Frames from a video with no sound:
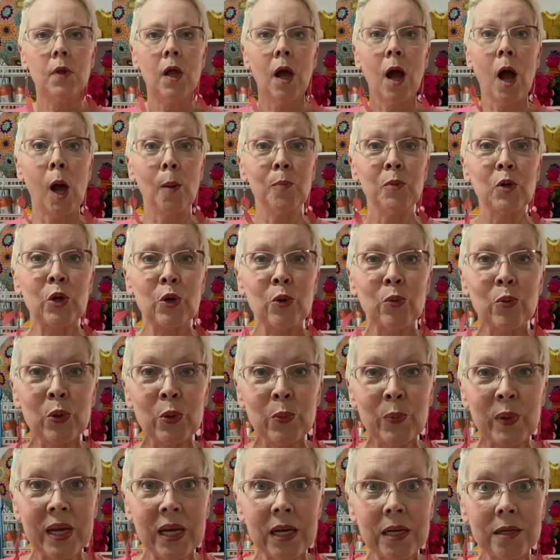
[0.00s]

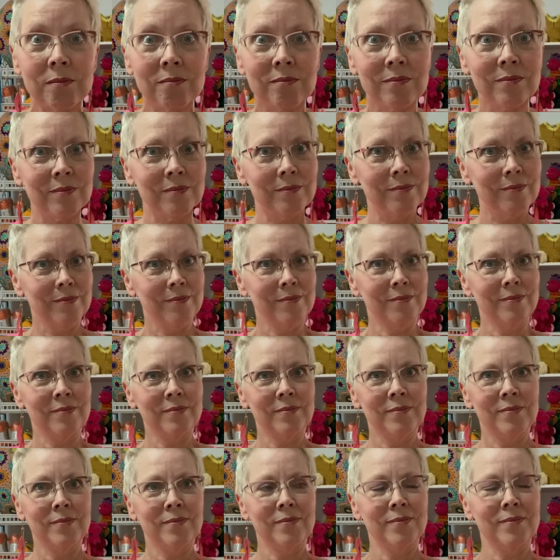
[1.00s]
amigurumi.
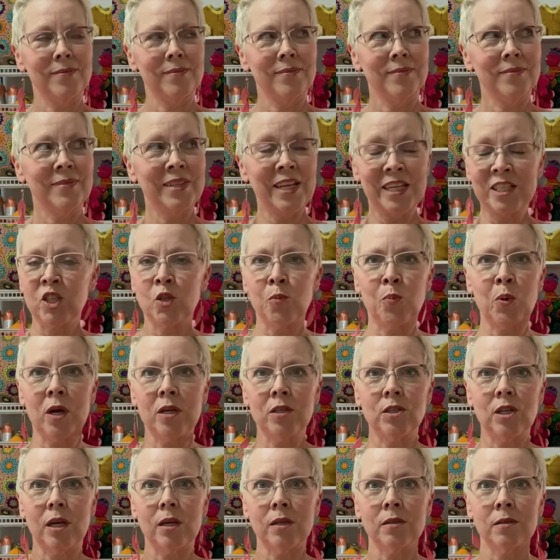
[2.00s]
That's the
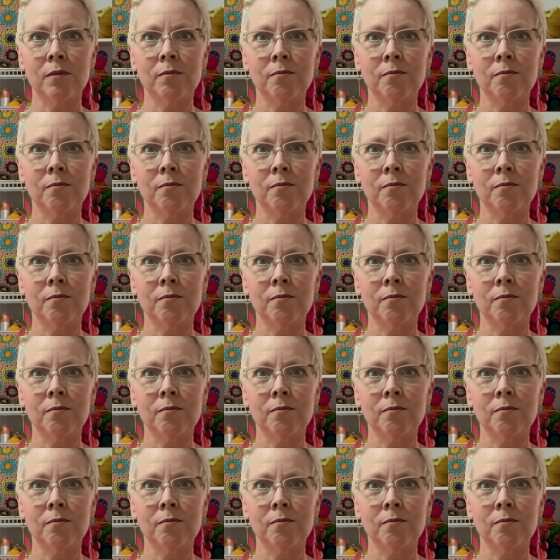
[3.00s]
project.